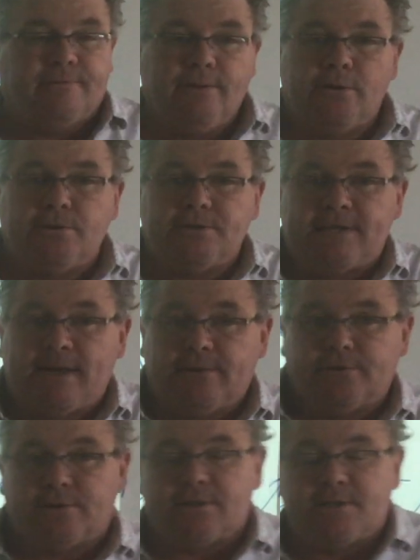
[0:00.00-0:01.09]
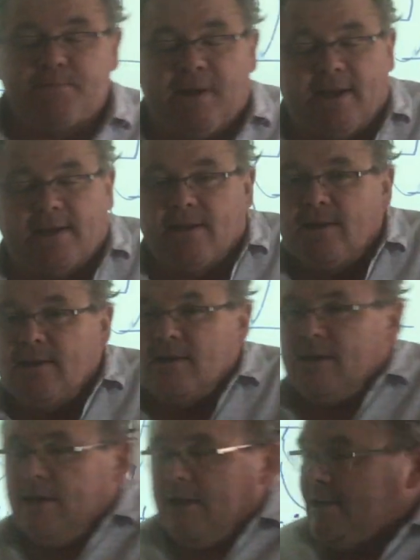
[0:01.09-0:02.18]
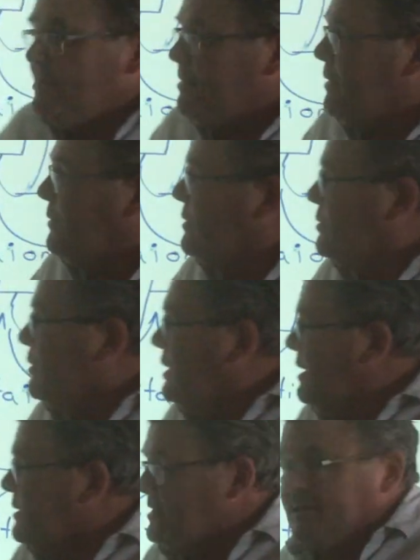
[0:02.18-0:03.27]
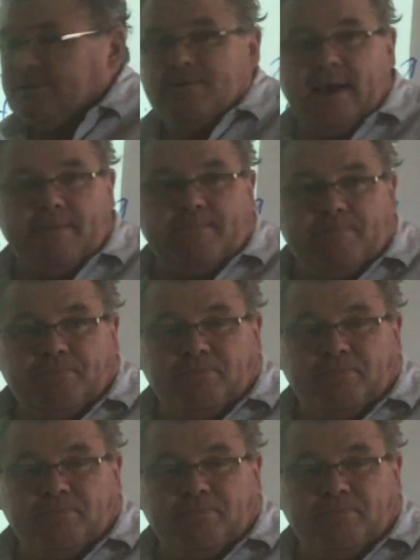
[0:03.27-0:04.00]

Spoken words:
flows down through our spine. And you might wonder, well, how does it do that?